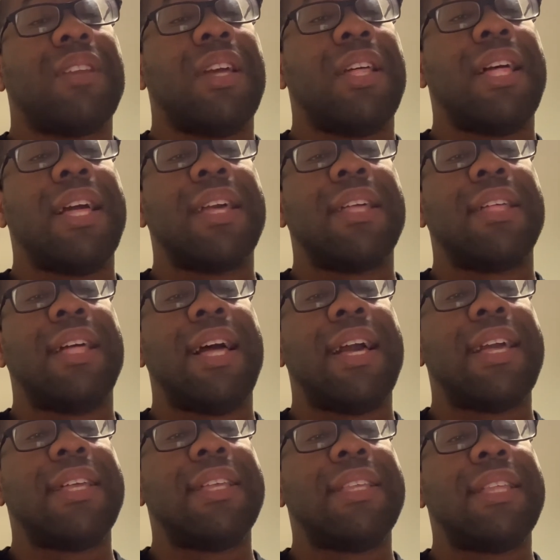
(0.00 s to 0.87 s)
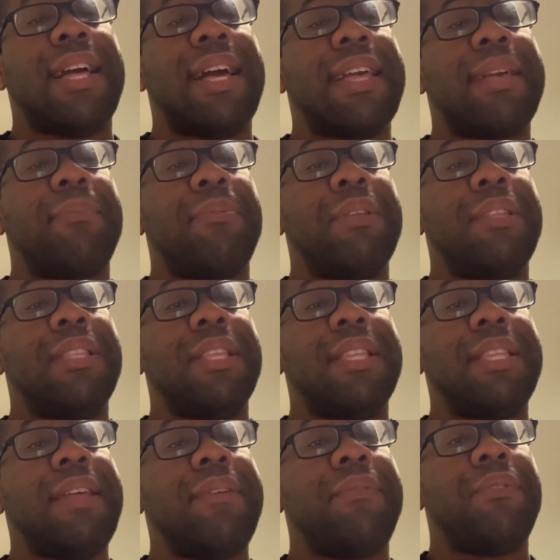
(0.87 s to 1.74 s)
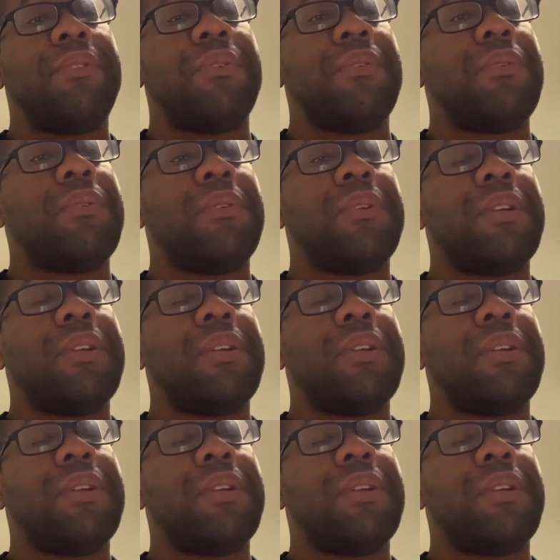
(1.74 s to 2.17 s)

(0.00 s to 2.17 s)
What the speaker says: I can put in the name for you.